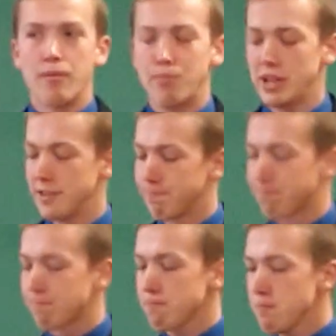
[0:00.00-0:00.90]
But
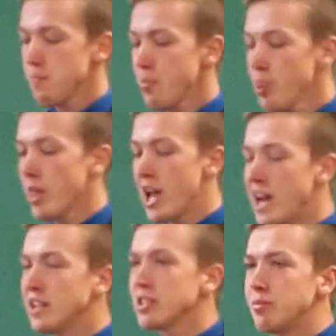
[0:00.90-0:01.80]

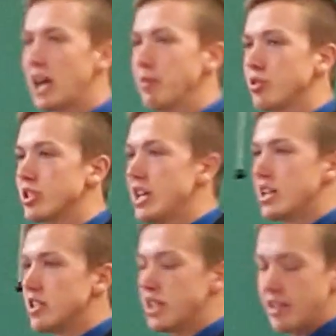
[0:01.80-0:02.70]
as the Bible
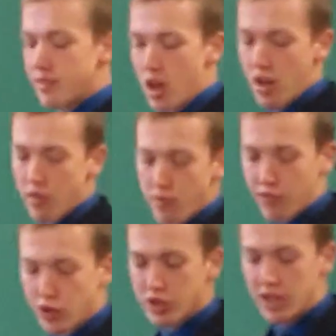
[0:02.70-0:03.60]
says in
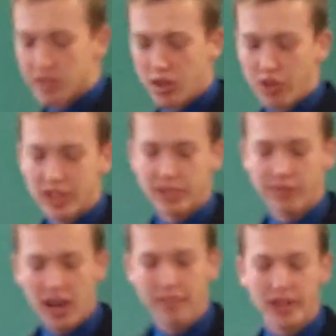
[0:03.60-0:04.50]
1 Thessalonians
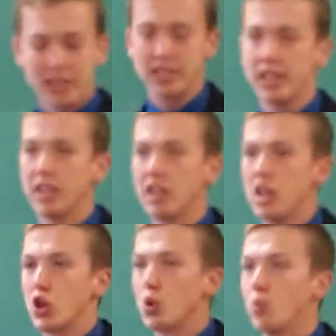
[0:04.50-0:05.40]
5:19,
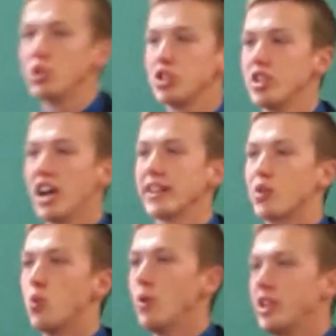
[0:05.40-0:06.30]
we should not
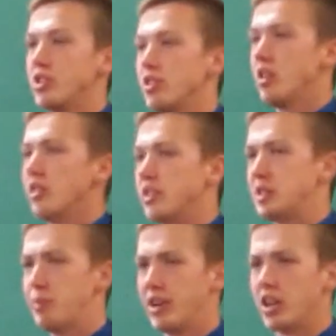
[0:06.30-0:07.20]
quench the
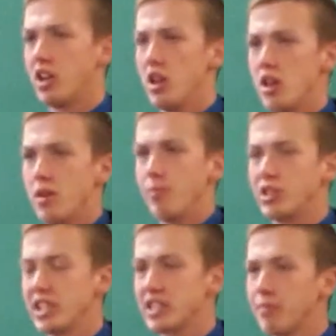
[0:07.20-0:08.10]
Spirit. You
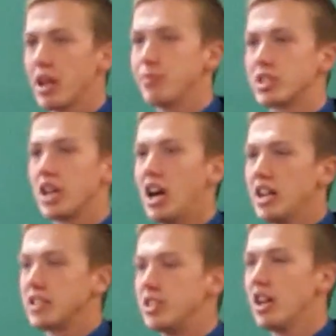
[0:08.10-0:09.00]
see, sometimes
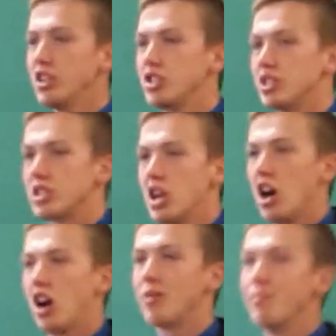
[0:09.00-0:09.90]
God's nudges
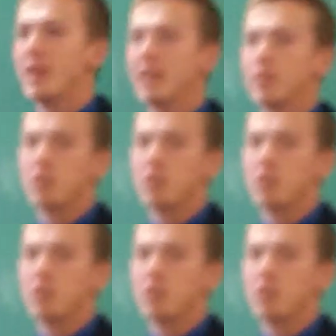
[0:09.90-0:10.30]
are met